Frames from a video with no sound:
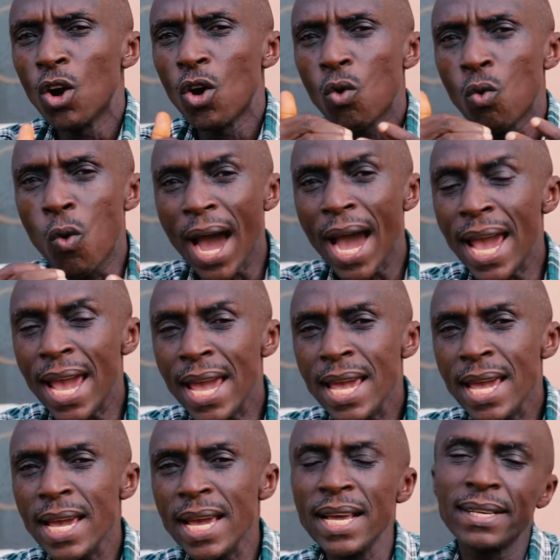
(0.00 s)
Why
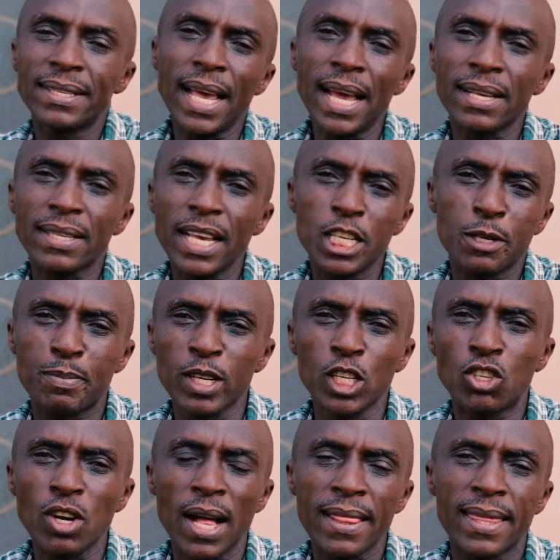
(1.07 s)
is sex a
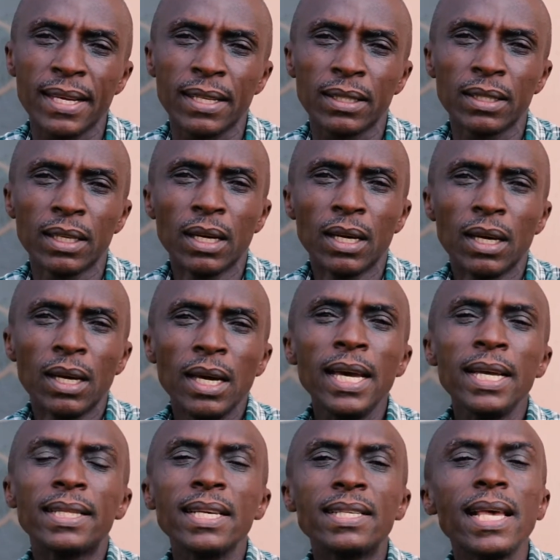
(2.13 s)
spiritual thing?
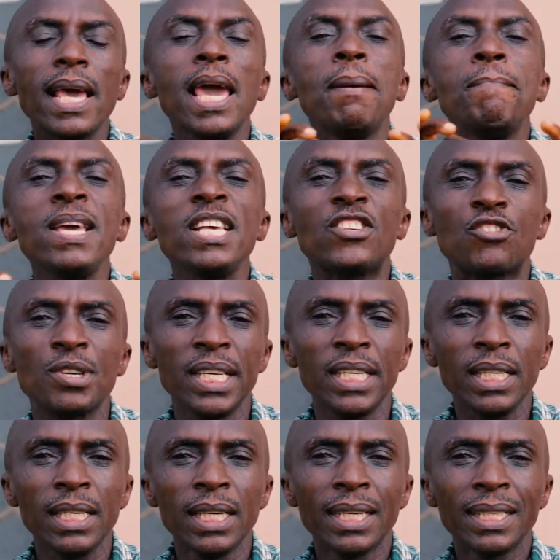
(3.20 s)
It is a mystery
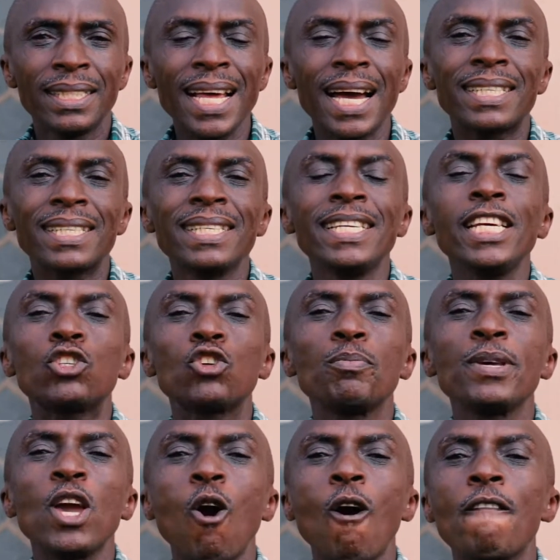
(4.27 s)
that needs to
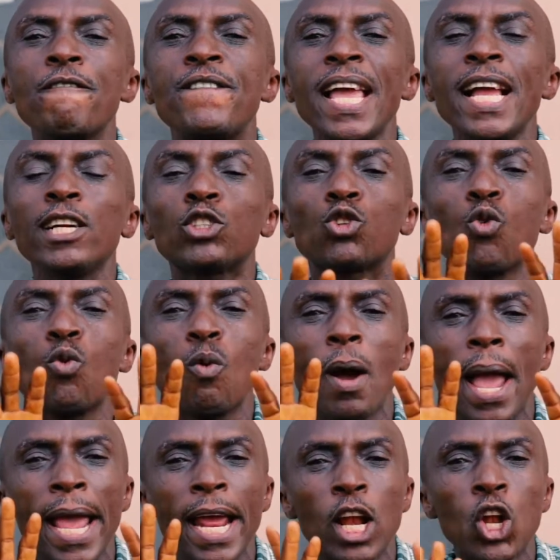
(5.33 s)
be unveiled to
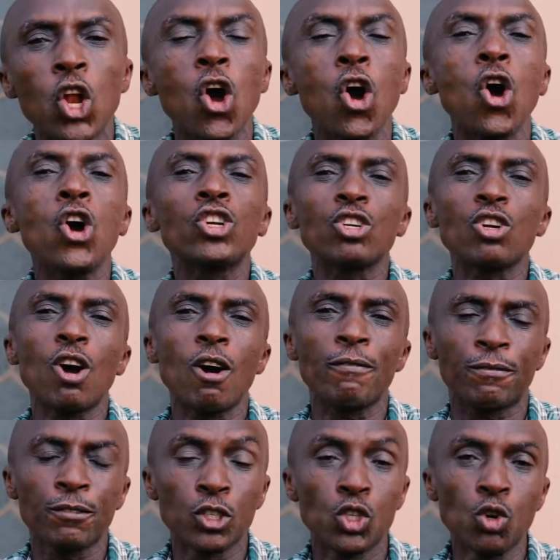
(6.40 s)
a lot of
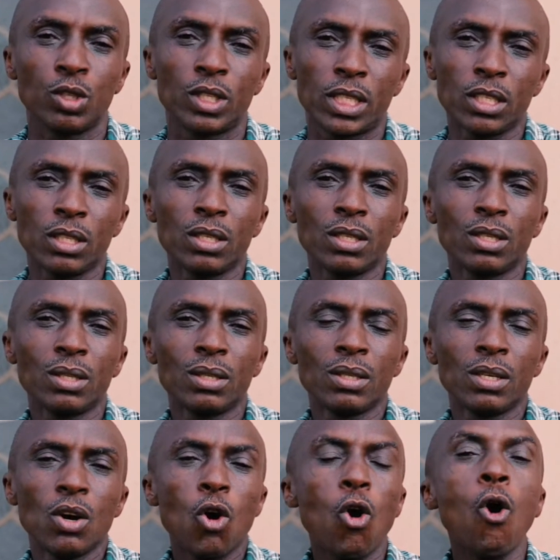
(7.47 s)
youth
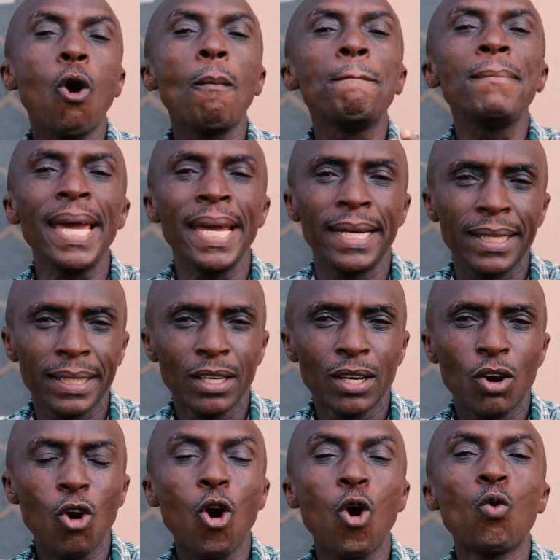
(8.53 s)
or men
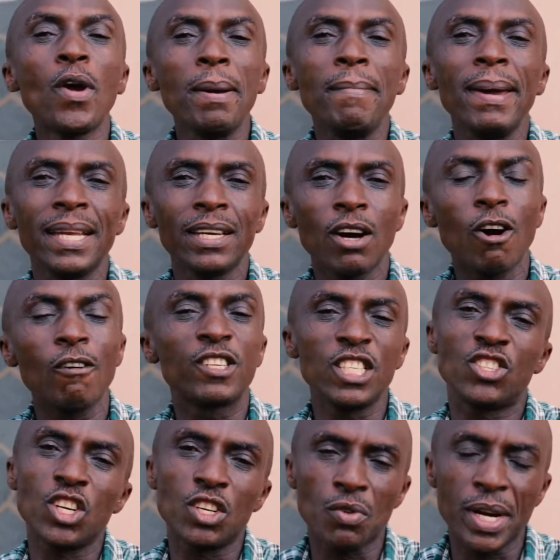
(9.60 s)
or women of this
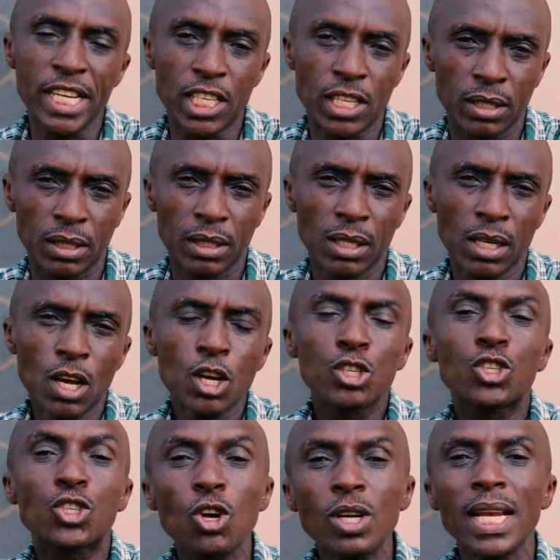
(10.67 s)
generation,
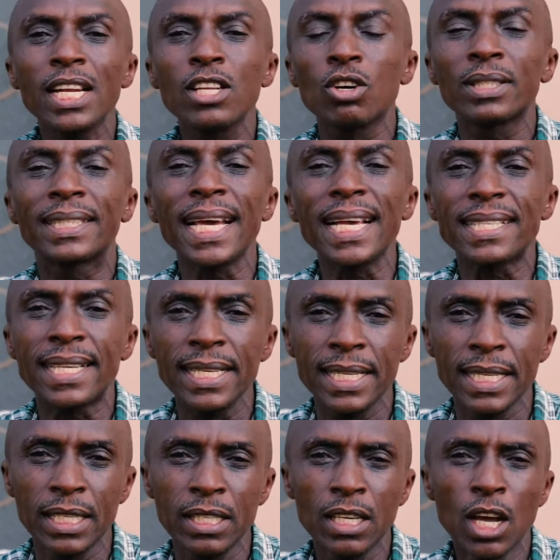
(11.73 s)
so that your
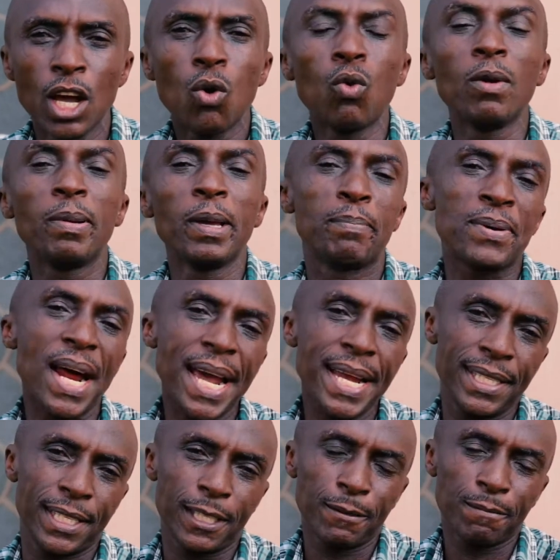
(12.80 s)
destiny will be
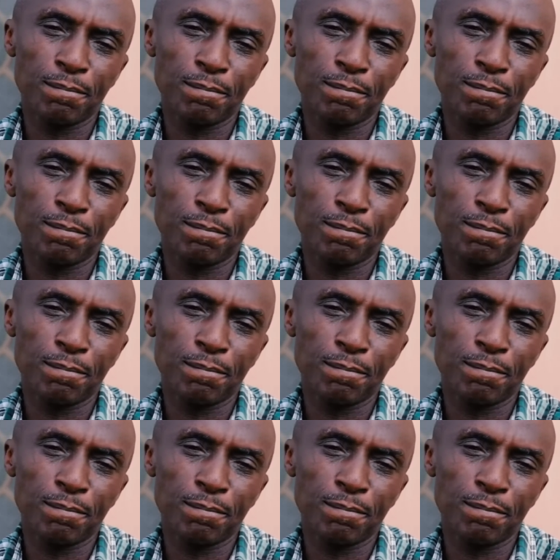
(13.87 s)
bright.